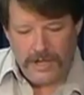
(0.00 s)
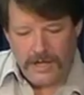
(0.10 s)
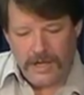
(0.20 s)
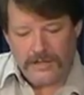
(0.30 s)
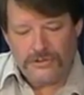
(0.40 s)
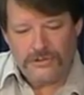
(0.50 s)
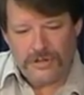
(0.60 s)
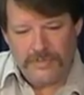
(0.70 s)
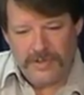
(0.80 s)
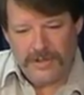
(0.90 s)
we had a
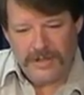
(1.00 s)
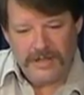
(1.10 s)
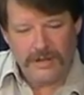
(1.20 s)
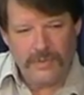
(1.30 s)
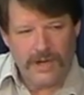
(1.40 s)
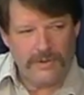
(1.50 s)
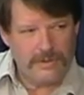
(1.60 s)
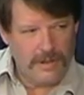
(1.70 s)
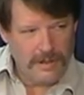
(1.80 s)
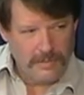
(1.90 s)
constitutional amendment that did away with,
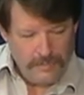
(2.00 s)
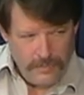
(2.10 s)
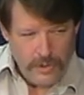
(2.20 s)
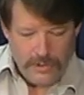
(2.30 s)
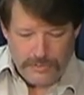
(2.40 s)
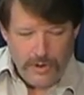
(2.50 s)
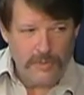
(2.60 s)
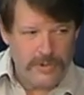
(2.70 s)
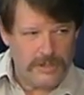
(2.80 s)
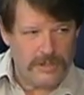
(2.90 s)
you know, it was
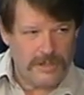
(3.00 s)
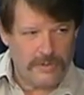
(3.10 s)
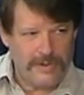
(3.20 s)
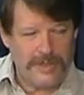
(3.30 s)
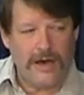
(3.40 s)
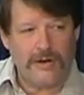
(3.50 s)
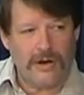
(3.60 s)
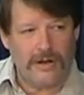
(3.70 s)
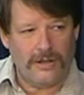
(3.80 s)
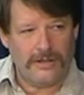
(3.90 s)
prohibition, did away with alcohol